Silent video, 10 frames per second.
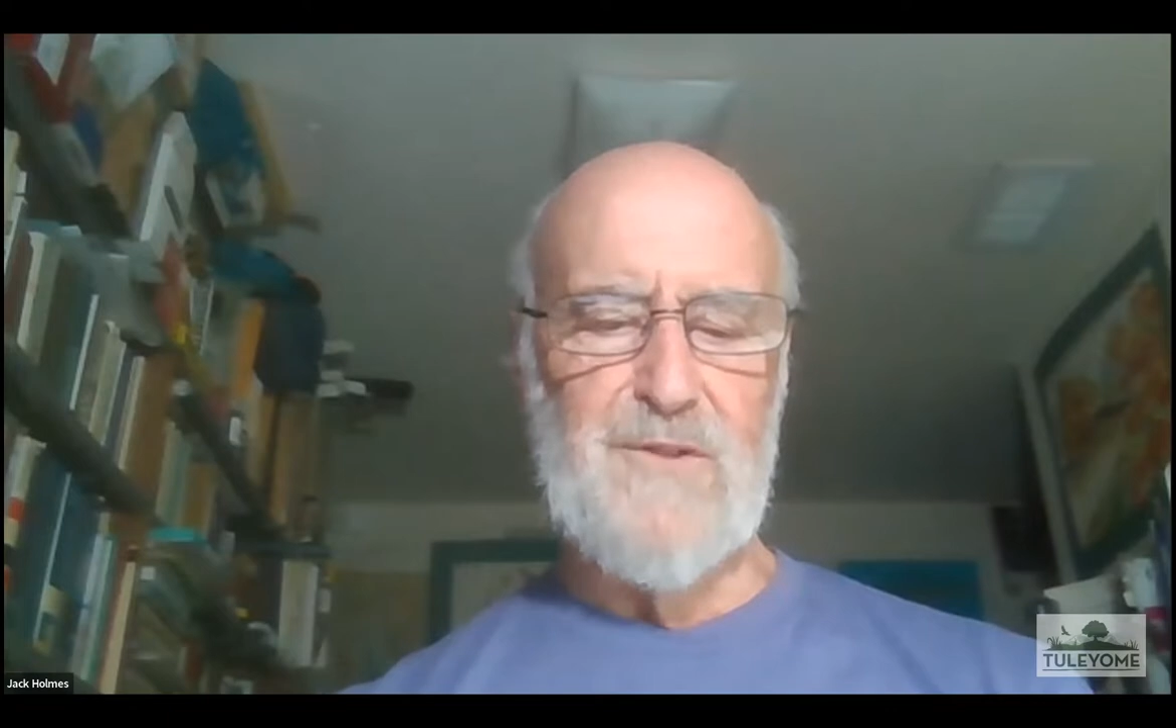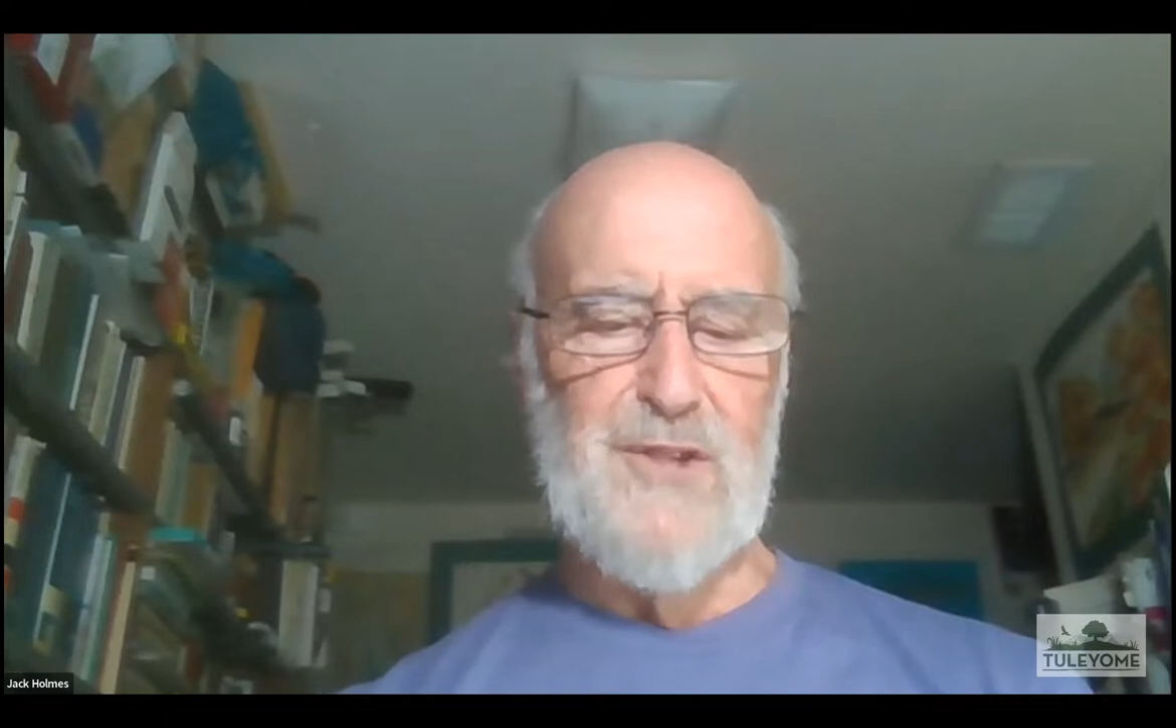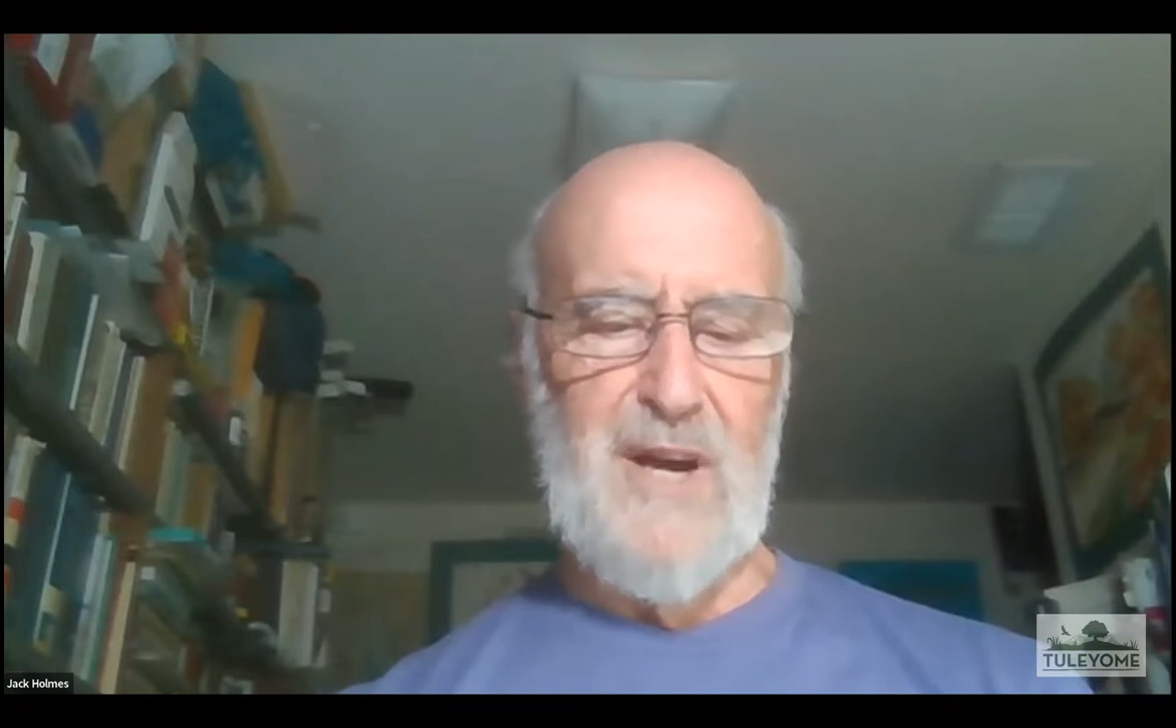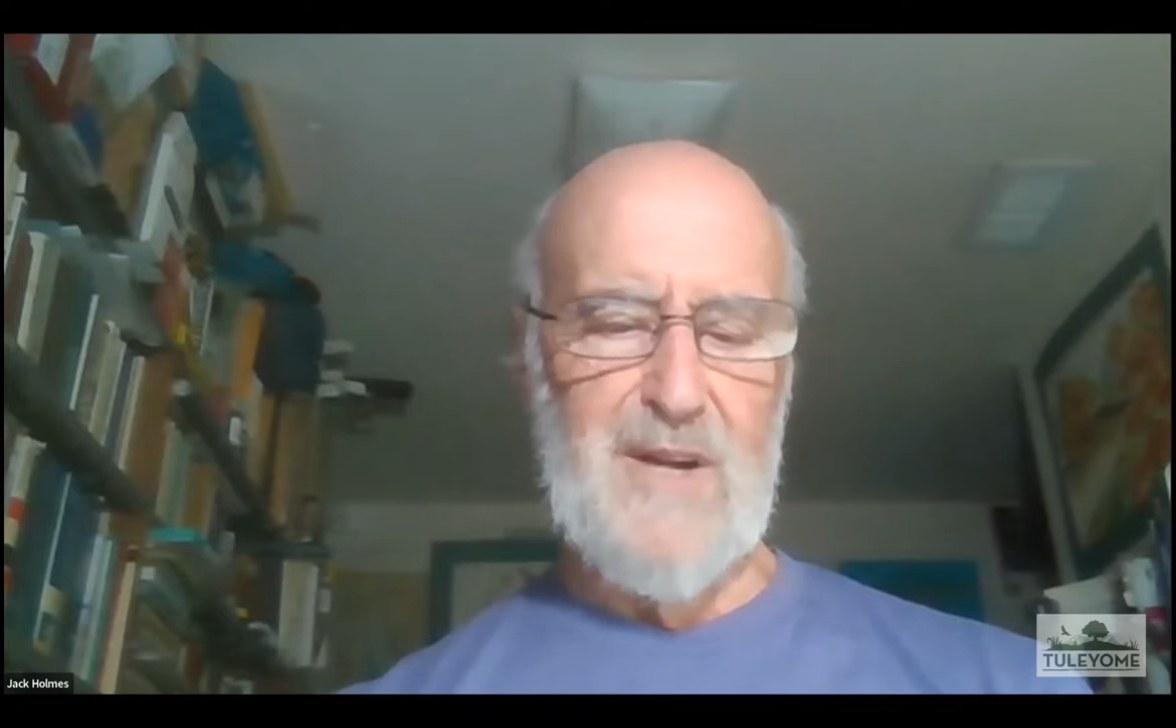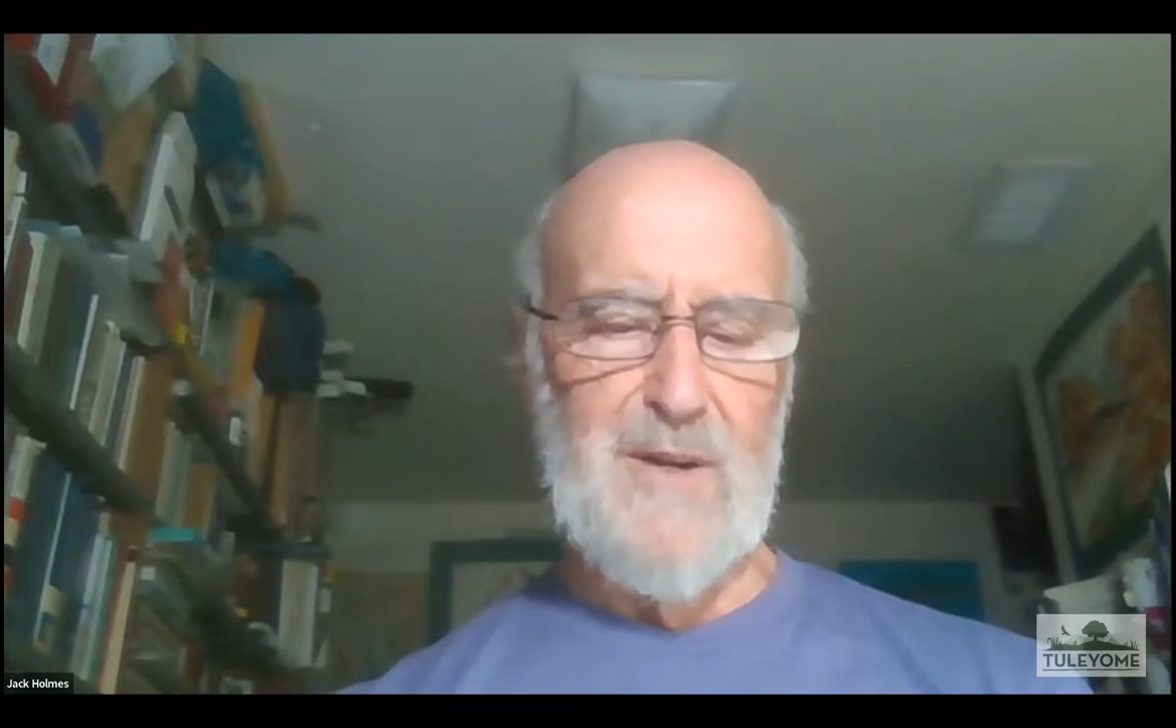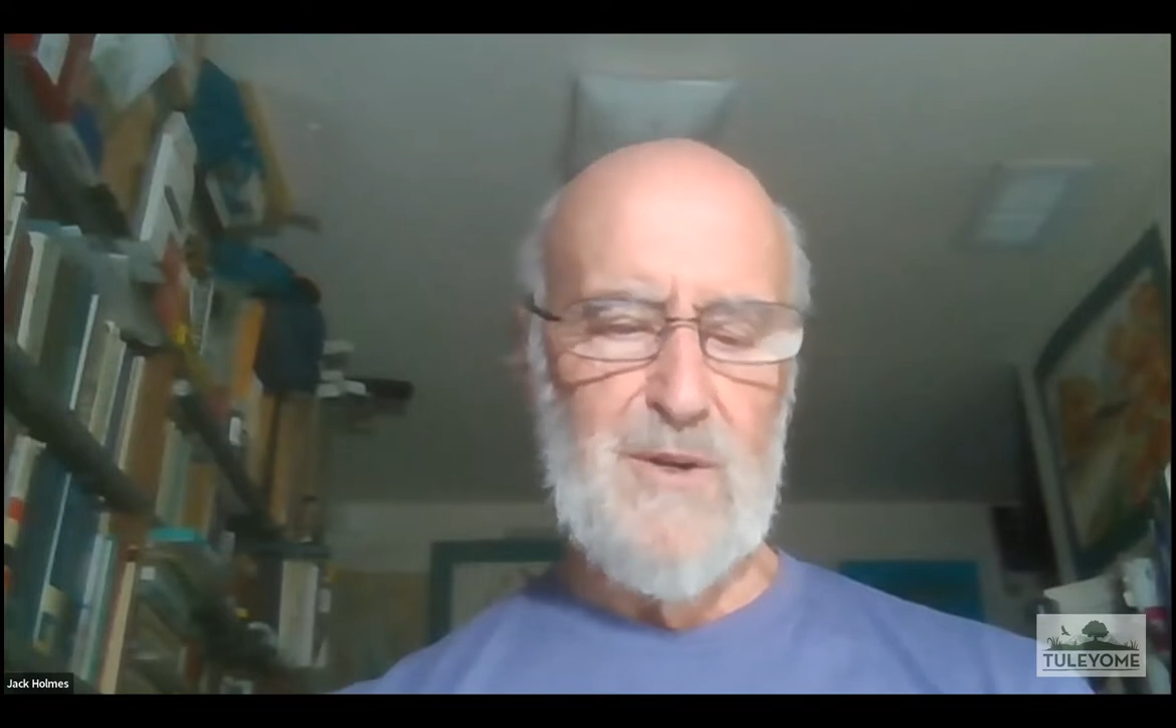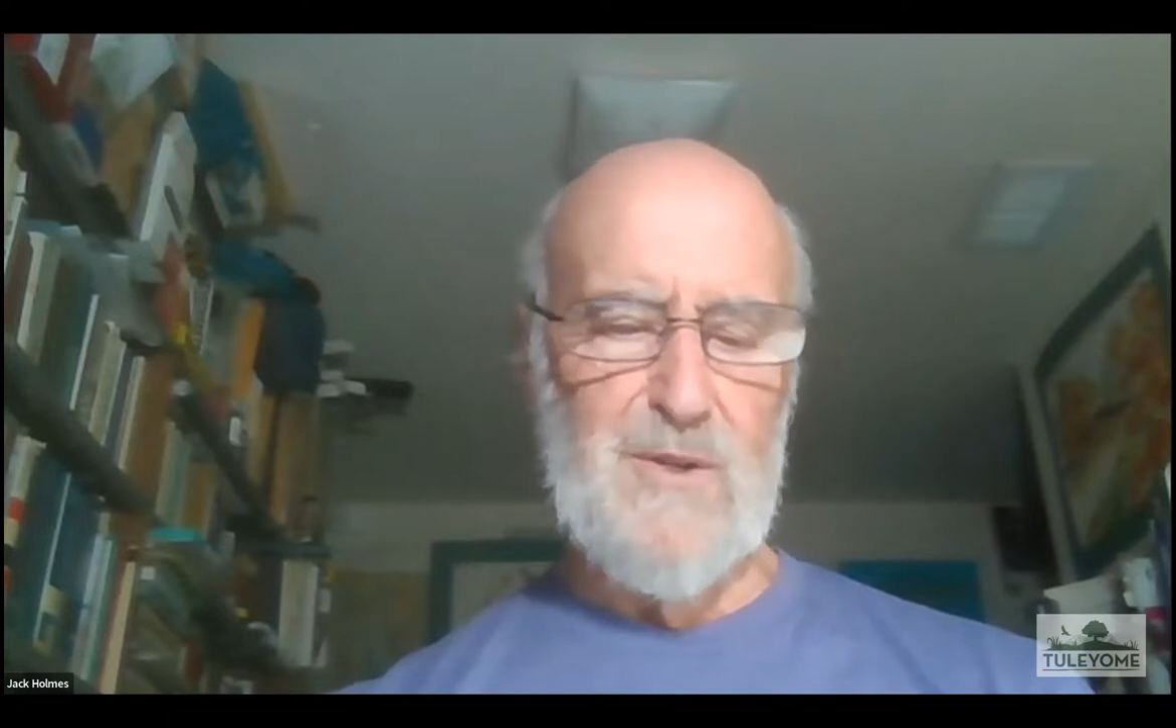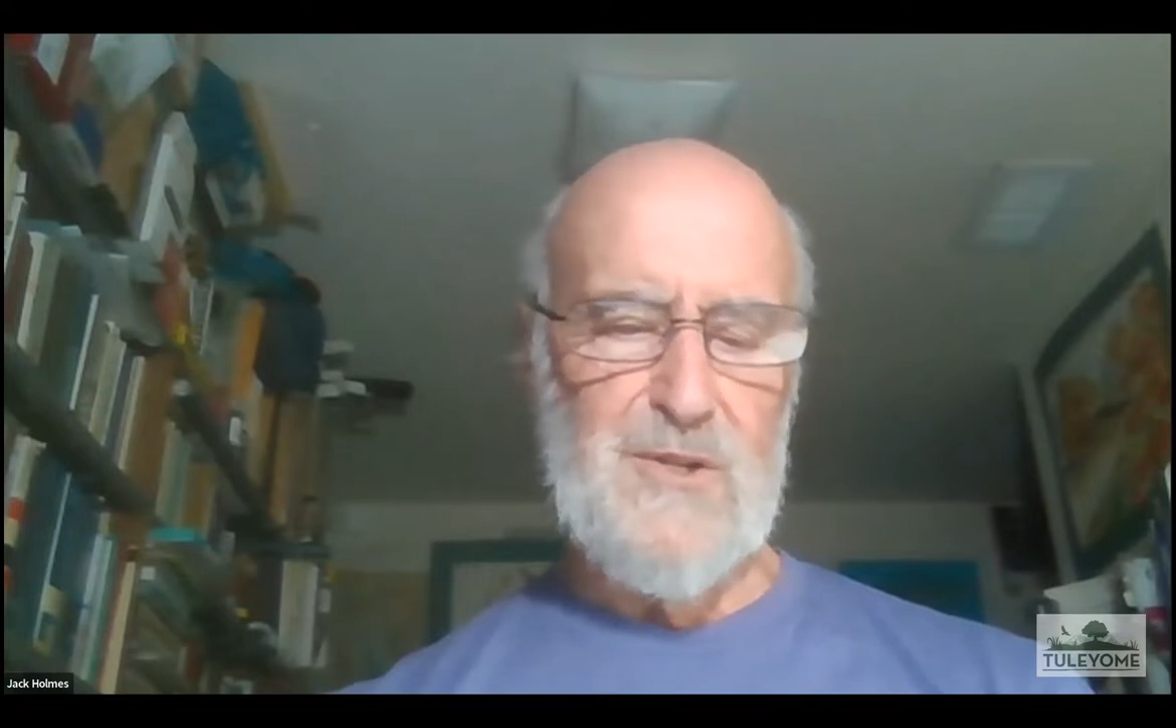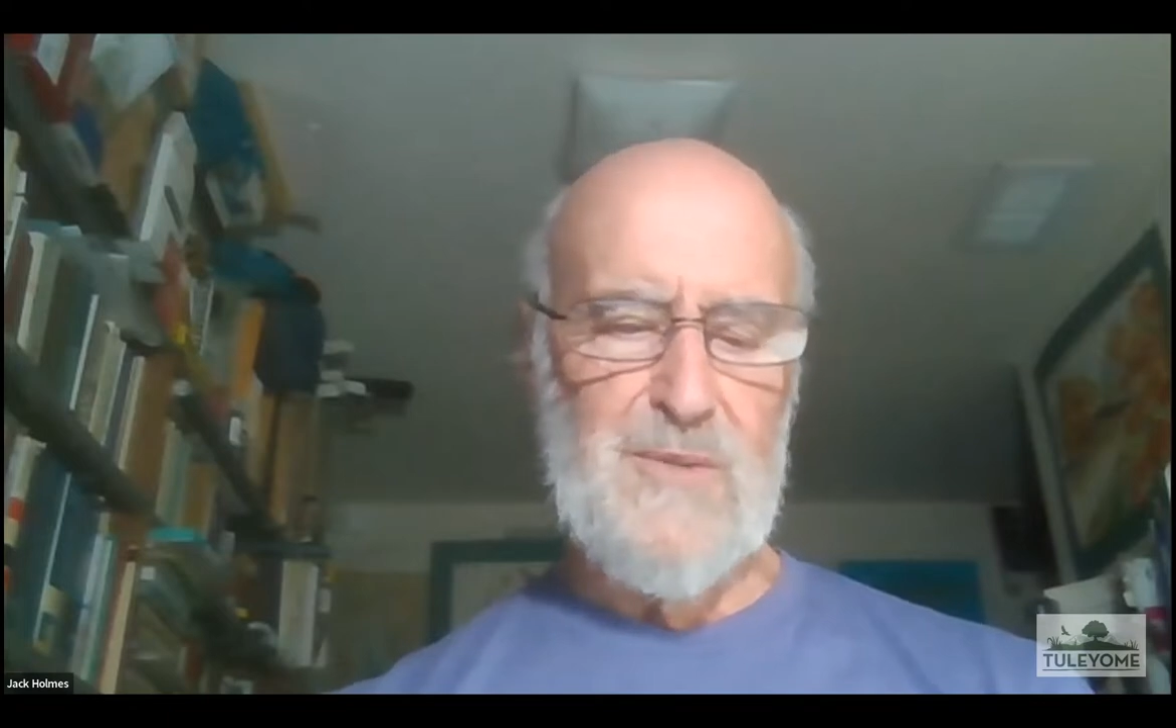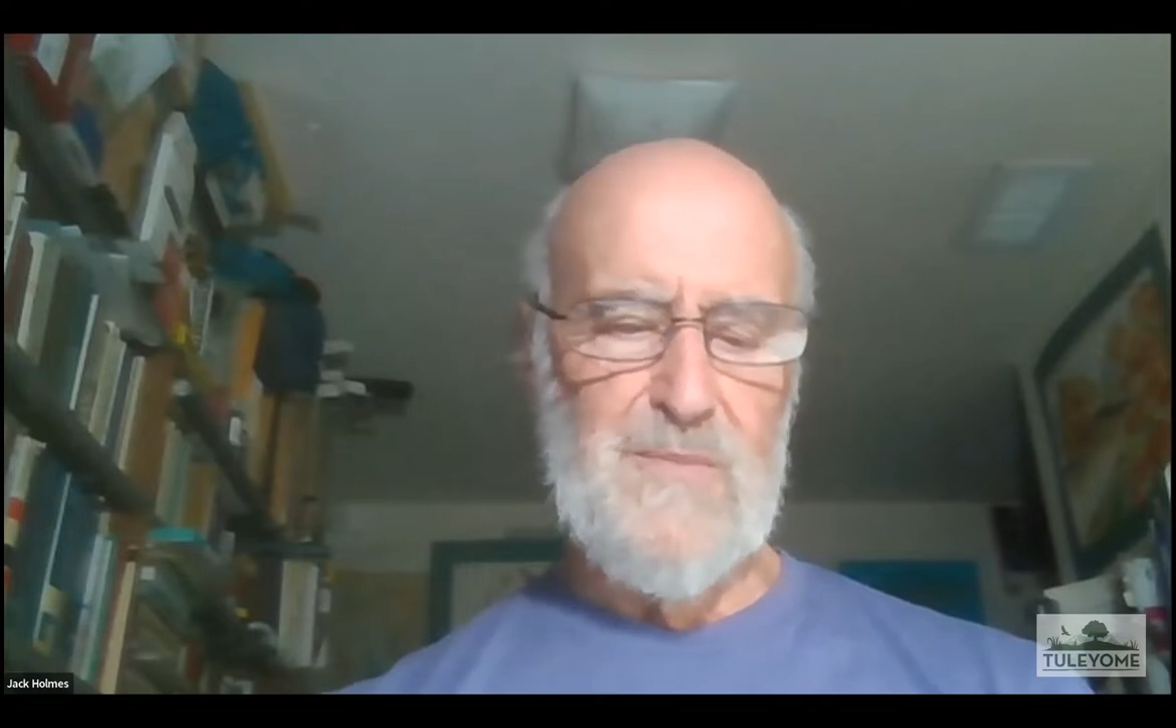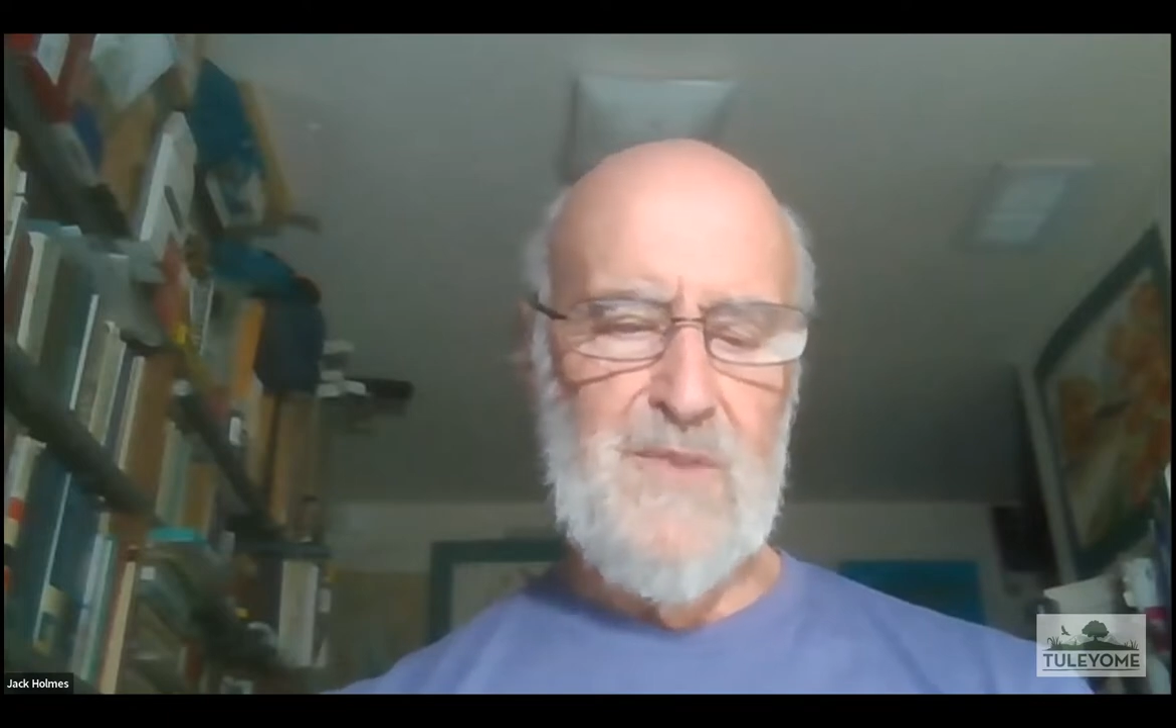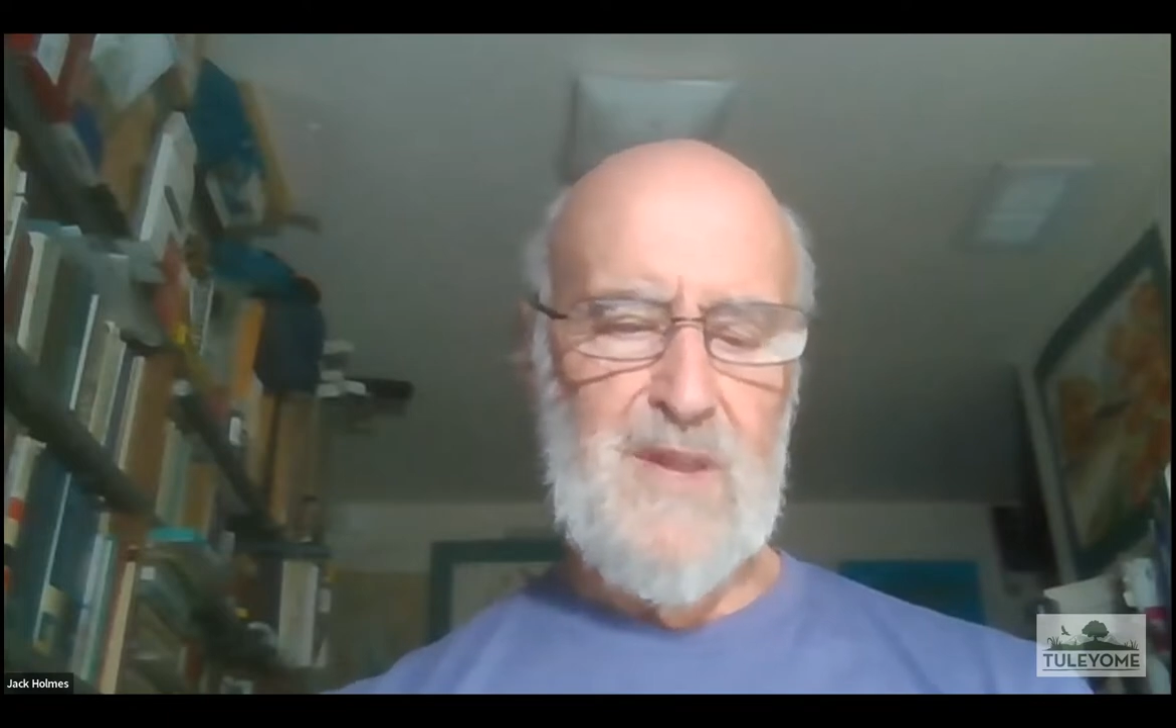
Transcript: gyres,